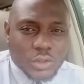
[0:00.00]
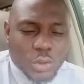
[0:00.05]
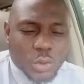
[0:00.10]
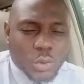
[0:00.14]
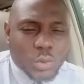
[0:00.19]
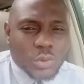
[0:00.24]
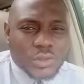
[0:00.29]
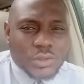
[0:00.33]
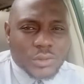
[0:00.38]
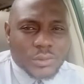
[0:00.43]

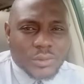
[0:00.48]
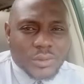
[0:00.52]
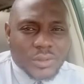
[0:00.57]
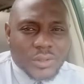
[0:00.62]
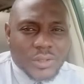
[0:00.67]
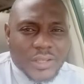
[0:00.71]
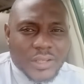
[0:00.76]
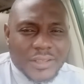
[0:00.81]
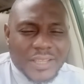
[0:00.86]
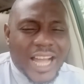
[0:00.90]
Good.
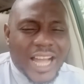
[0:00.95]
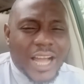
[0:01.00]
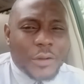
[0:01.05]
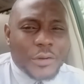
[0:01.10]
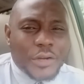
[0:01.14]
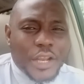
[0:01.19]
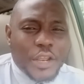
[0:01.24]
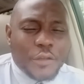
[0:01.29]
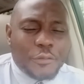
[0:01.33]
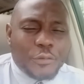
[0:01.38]

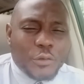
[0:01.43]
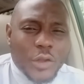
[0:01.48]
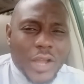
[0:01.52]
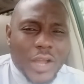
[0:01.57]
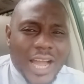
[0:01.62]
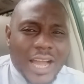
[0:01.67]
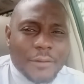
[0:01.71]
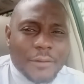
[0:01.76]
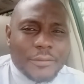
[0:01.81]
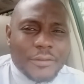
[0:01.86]
Now, if you
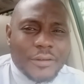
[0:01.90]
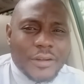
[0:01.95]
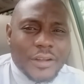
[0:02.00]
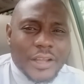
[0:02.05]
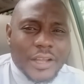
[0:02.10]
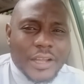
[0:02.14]
have